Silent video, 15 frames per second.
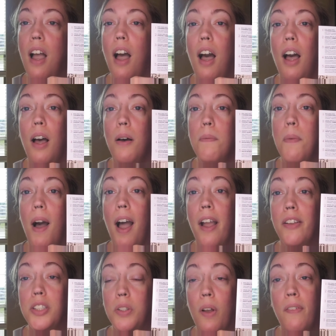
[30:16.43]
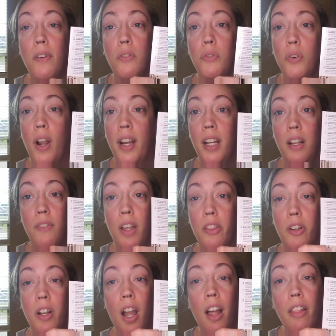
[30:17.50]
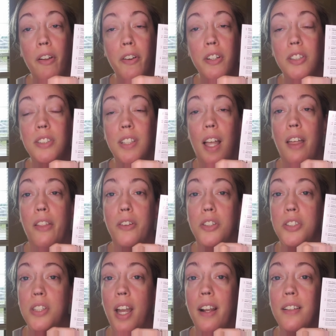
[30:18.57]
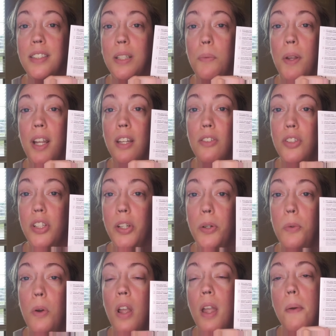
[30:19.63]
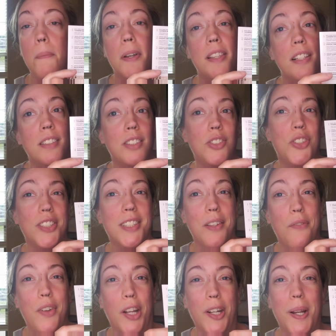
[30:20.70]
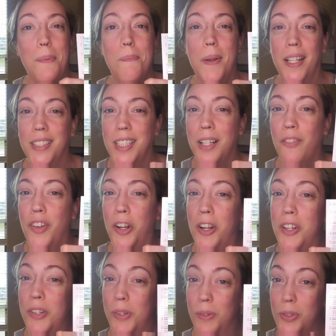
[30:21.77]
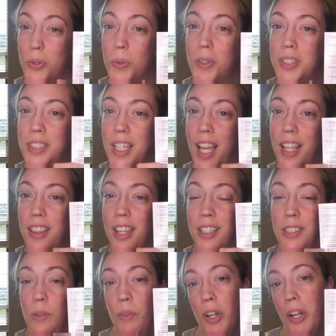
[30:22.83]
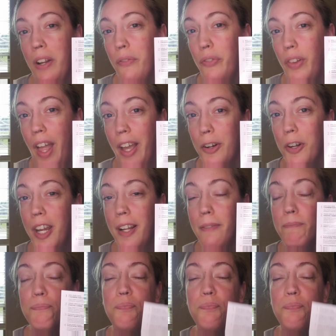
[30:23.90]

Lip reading: I also have a variety of other colors, other styles that we can do, but this is just a very basic, very neutral set that's very flattering.